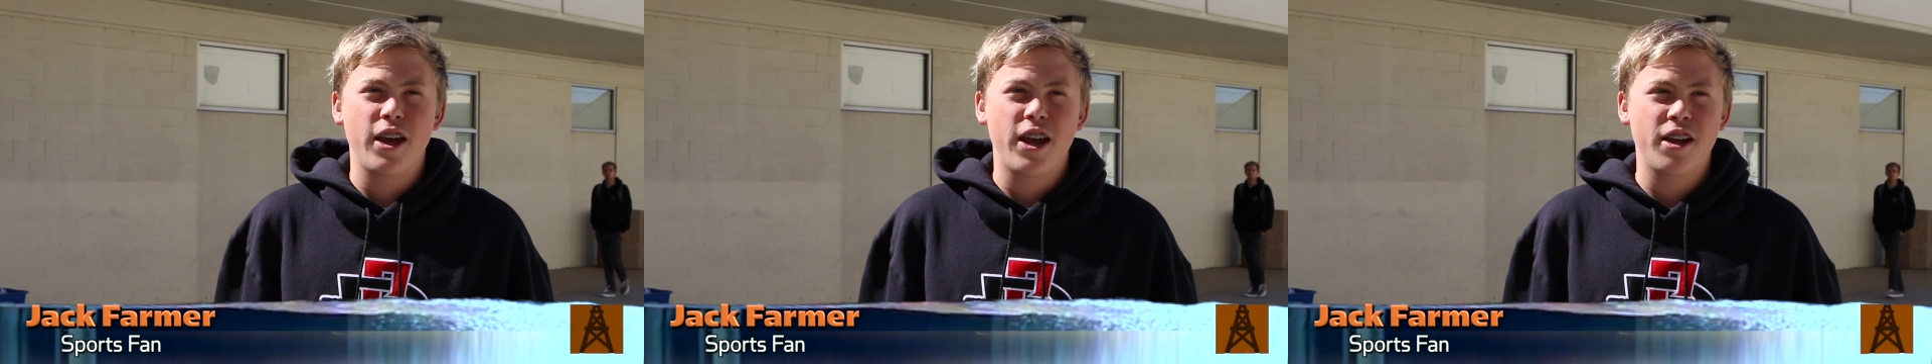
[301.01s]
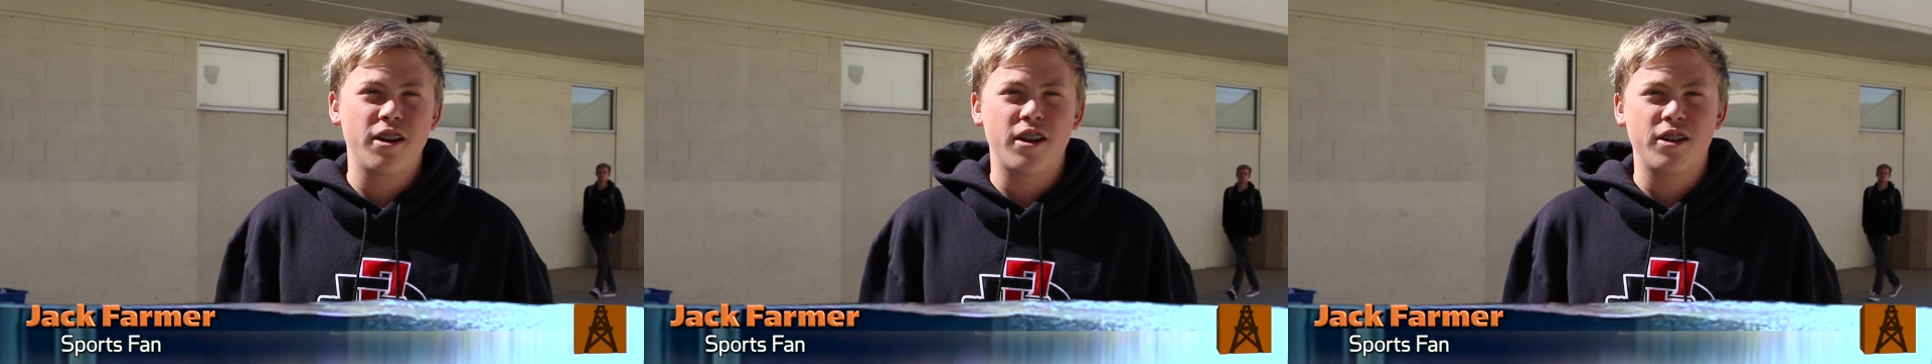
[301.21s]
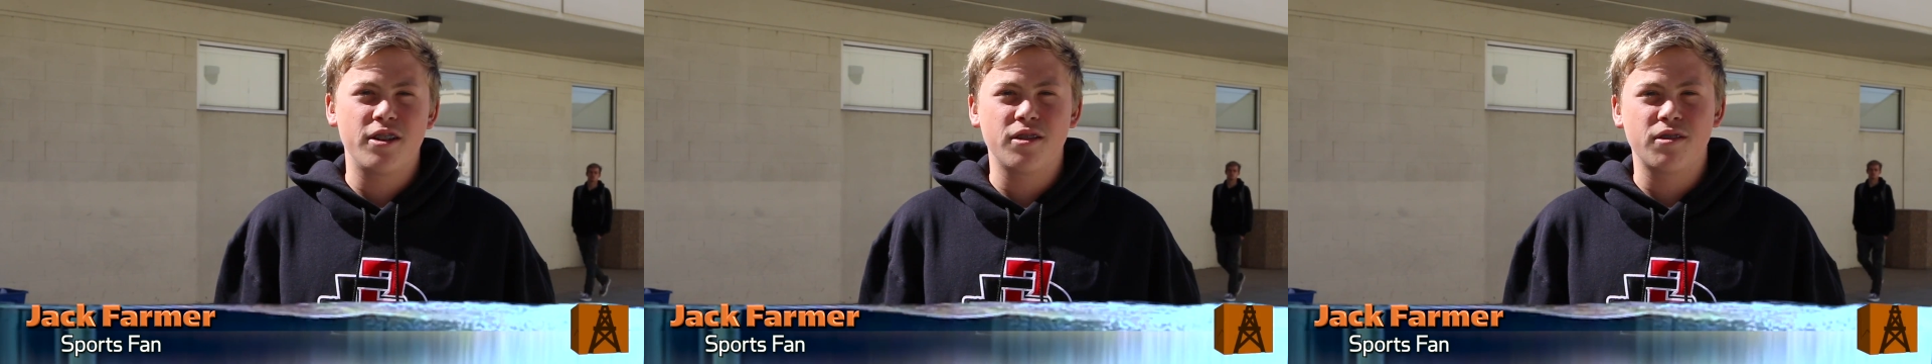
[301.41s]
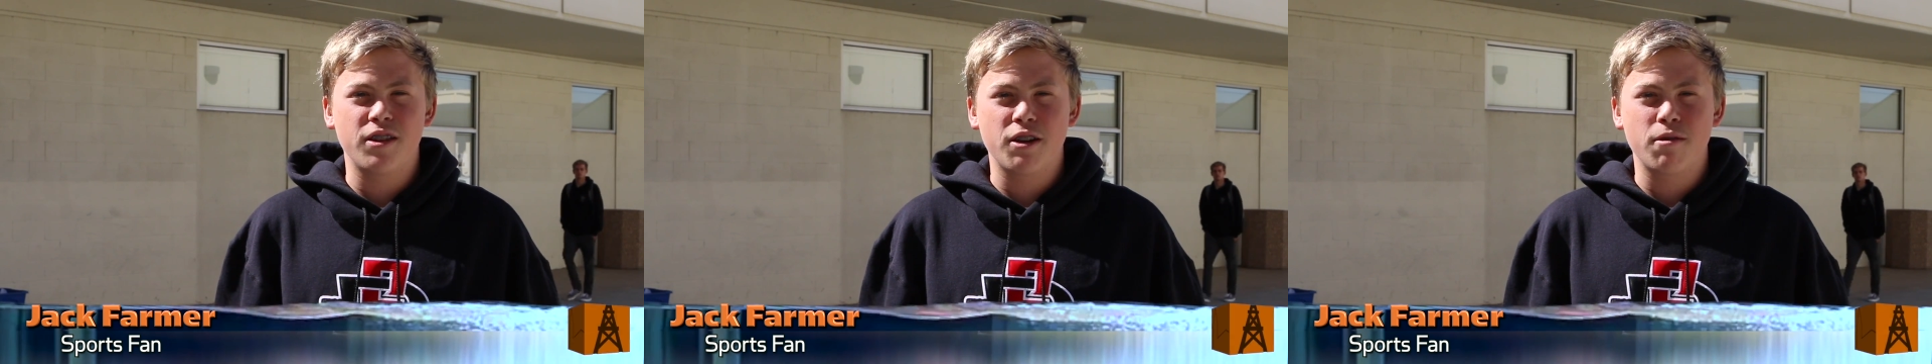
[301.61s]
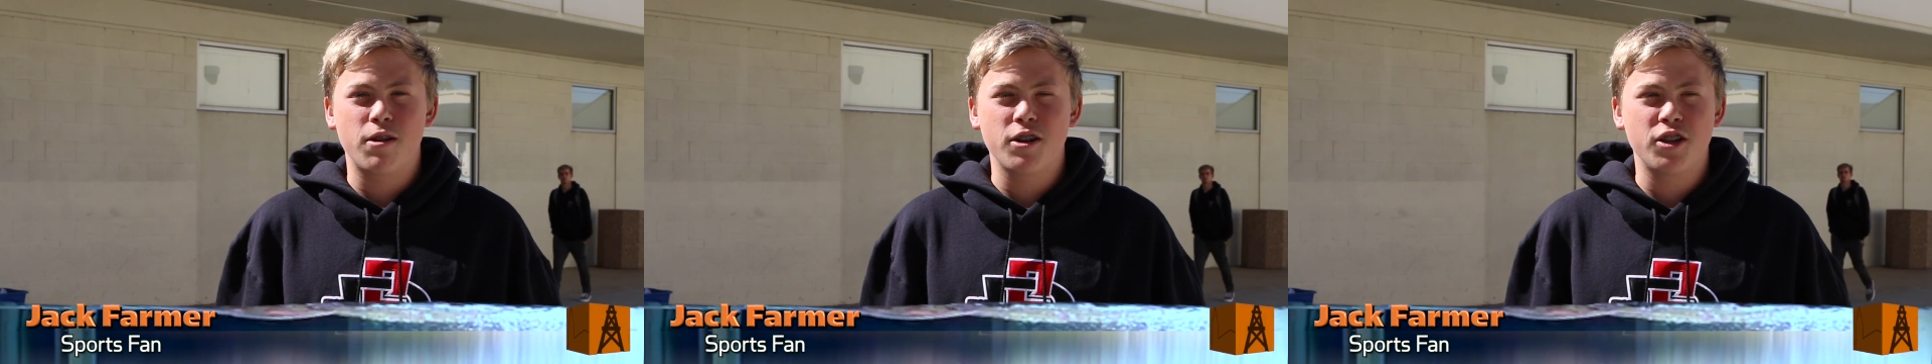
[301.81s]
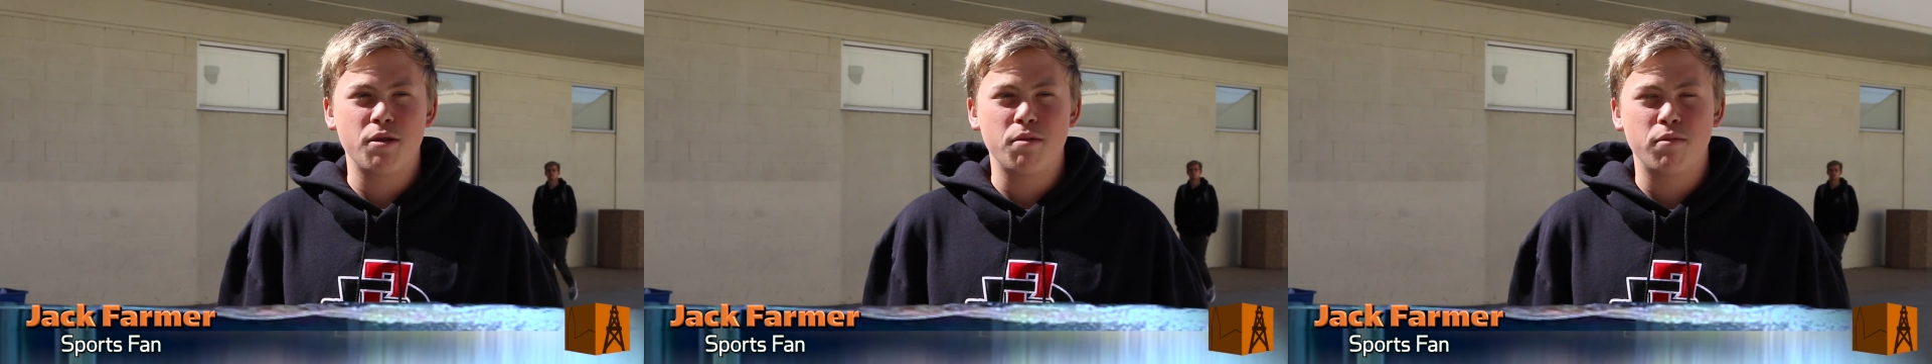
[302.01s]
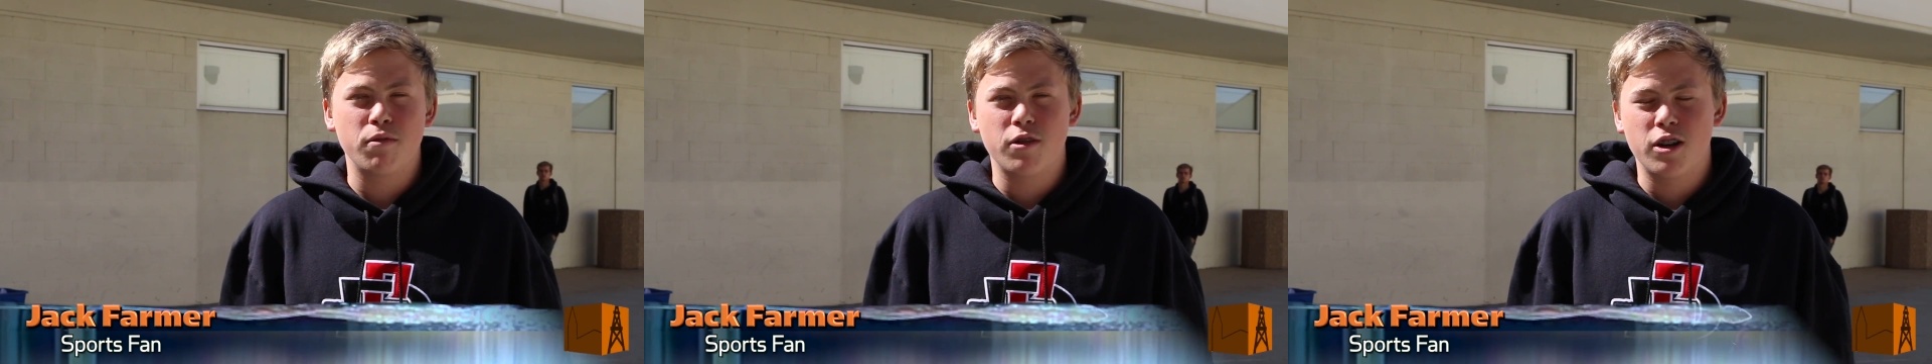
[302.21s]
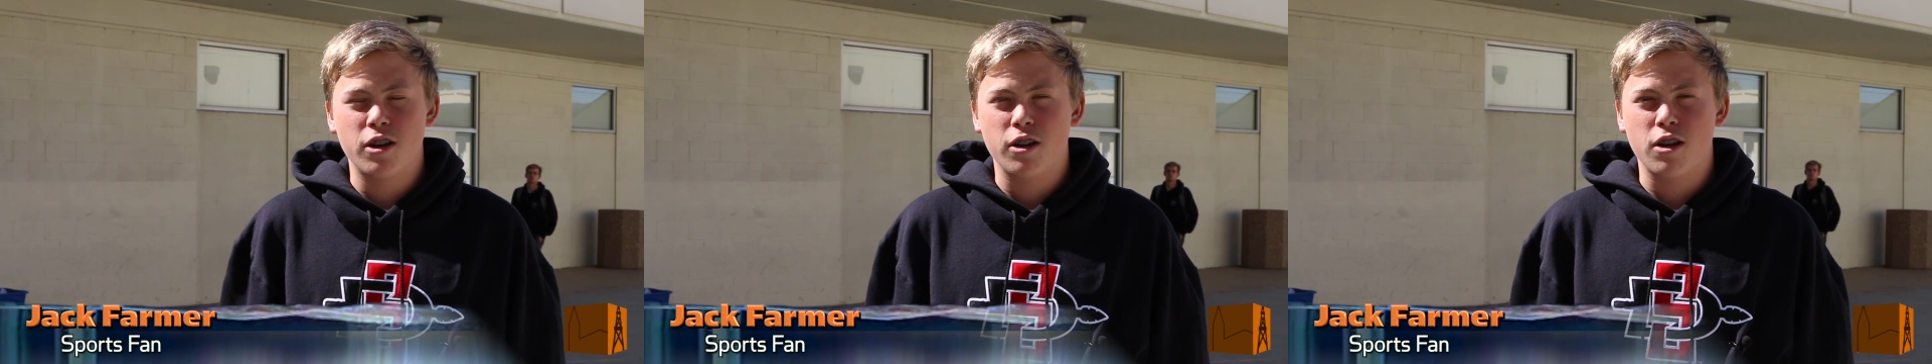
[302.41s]
and I just like watching
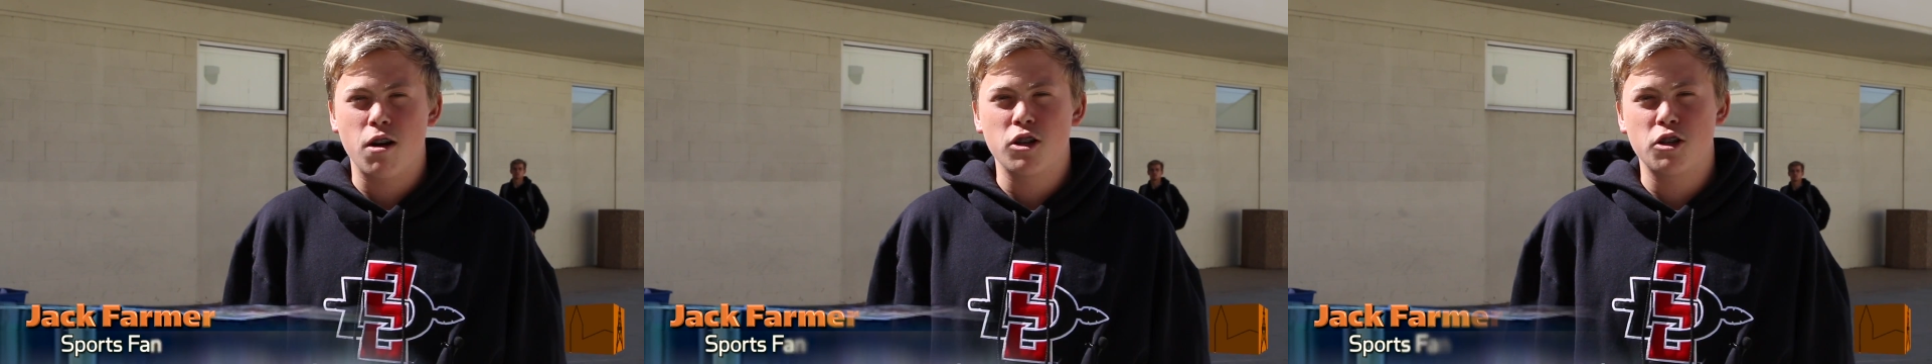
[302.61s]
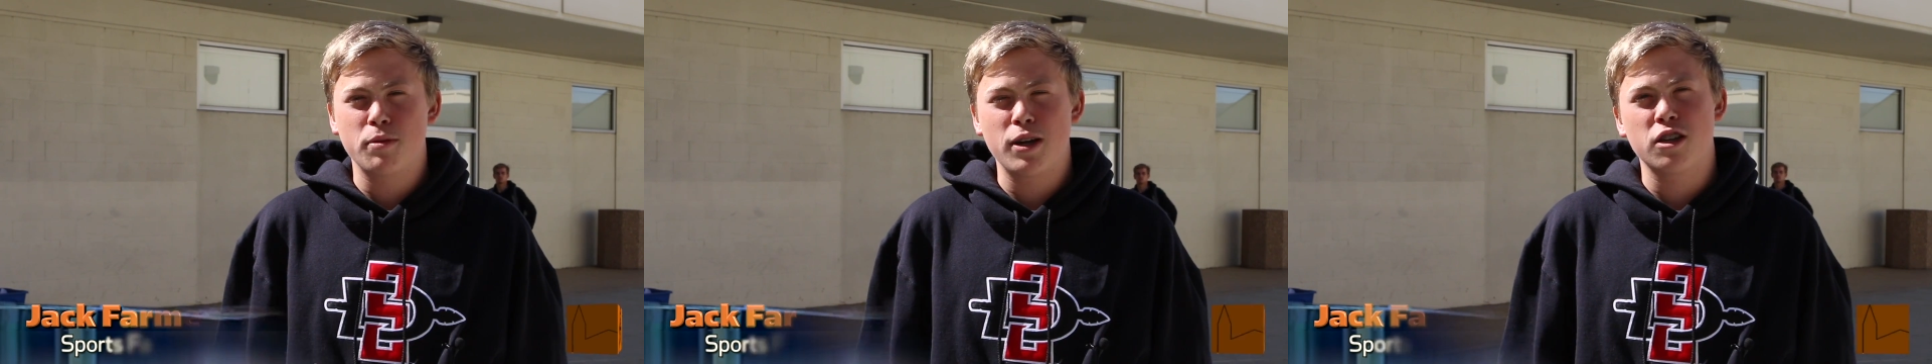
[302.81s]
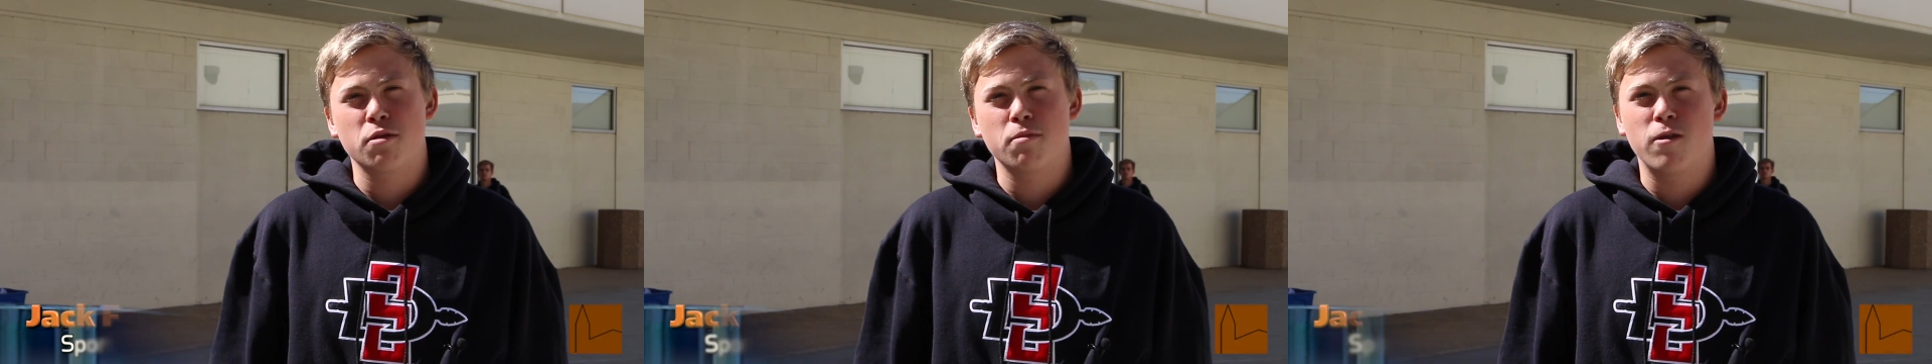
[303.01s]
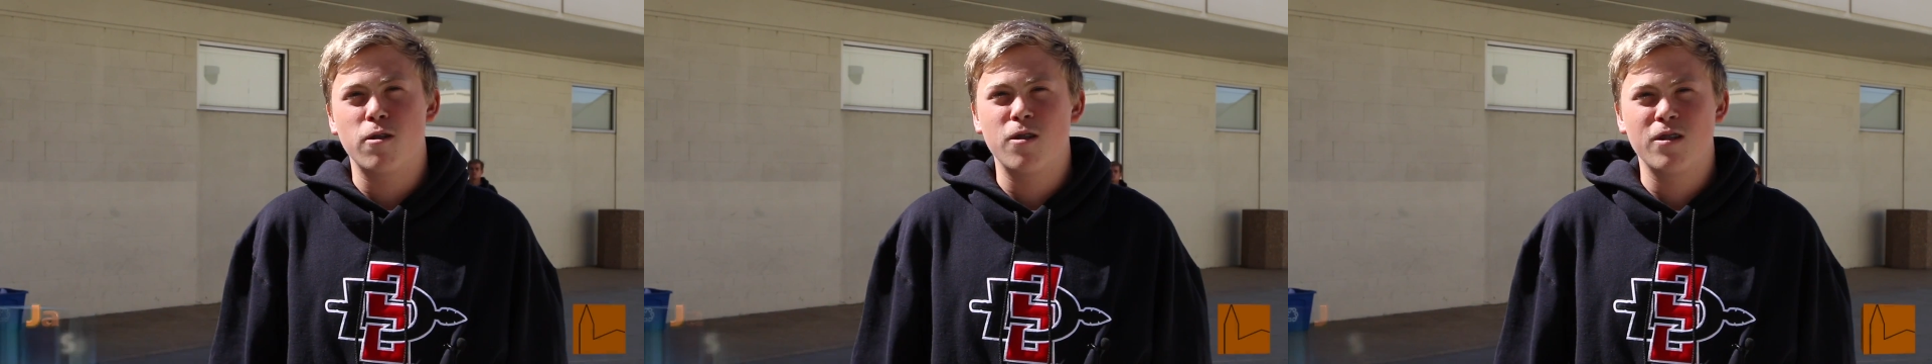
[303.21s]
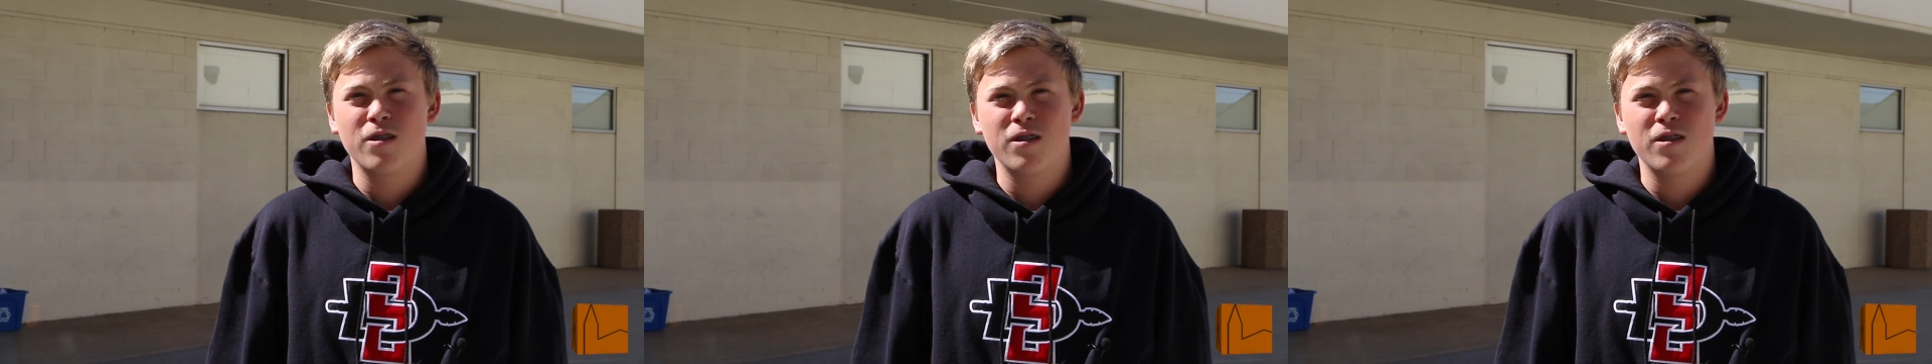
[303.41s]
uh, college basketball